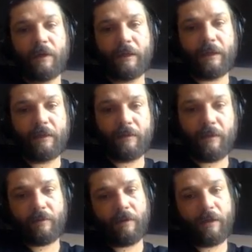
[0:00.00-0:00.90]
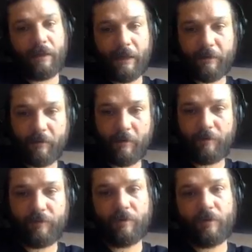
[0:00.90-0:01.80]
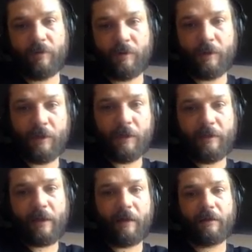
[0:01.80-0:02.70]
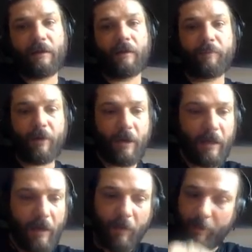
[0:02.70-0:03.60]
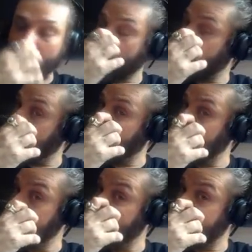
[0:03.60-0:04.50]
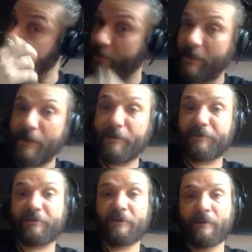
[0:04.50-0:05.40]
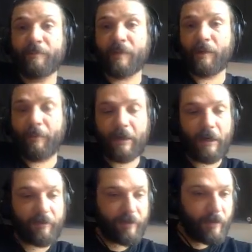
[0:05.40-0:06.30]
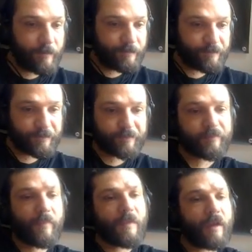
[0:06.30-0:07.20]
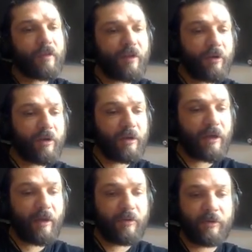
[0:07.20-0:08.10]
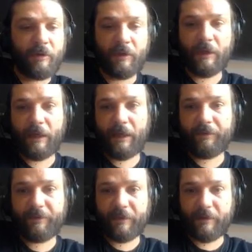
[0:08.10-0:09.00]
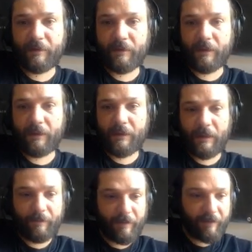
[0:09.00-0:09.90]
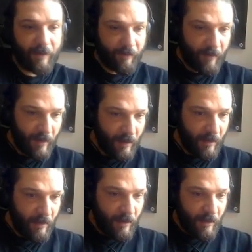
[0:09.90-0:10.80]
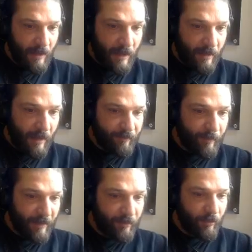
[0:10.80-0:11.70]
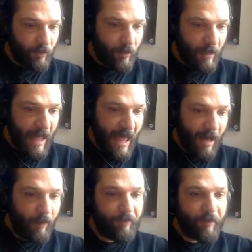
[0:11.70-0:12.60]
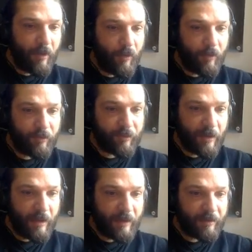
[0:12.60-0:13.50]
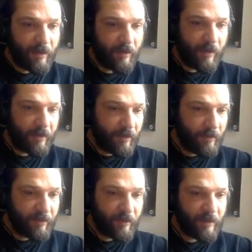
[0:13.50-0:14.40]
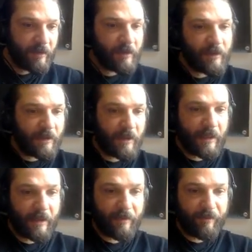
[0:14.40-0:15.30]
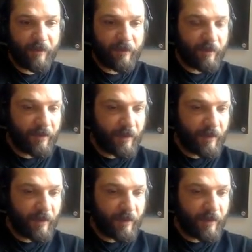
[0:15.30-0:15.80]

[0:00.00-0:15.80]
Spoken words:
Okay, I quite like that groove. Now I'm going to apply a little bit of groove to this percussion. So I'm going to go into the clip itself here. And I have to make sure L for launch is, oh no I don't, sorry, getting confused